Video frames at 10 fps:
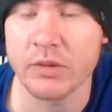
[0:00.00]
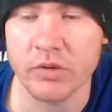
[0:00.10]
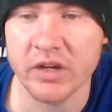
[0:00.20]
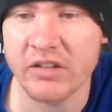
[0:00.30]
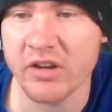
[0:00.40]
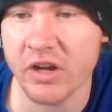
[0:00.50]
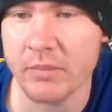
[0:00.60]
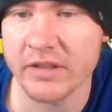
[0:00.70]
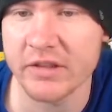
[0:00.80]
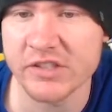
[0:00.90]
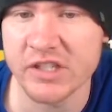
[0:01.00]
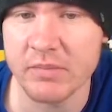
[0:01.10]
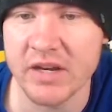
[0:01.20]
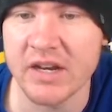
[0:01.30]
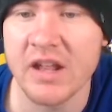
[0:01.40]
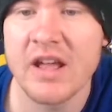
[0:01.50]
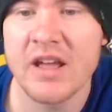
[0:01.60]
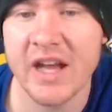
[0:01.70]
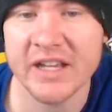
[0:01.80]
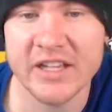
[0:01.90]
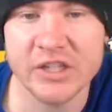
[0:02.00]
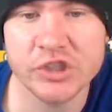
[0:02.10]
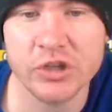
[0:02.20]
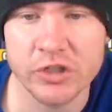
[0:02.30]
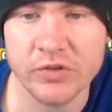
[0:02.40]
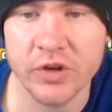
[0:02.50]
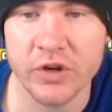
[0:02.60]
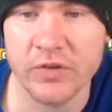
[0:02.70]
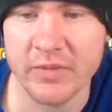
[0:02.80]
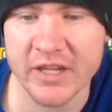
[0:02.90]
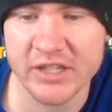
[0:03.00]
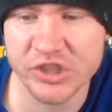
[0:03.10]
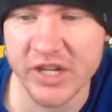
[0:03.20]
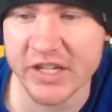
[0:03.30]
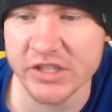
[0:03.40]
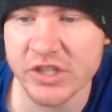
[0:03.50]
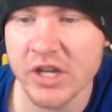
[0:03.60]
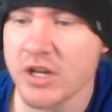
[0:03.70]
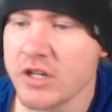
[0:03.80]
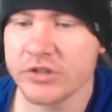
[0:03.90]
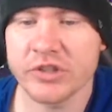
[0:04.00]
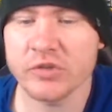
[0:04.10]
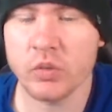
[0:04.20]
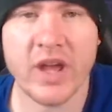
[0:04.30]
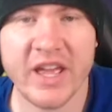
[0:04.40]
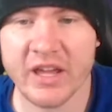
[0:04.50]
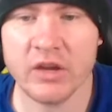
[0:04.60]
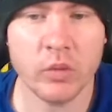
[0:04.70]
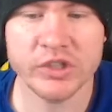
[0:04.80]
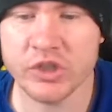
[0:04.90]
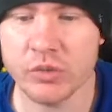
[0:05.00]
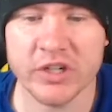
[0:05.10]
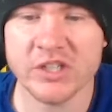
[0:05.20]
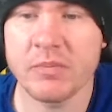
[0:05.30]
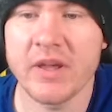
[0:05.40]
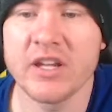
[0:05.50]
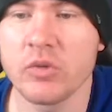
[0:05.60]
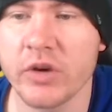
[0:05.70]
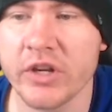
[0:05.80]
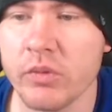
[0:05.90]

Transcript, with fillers: and we're gonna talk about those in a minute. I can get shards for her from the exchange. So just weigh what you wanna spend, where you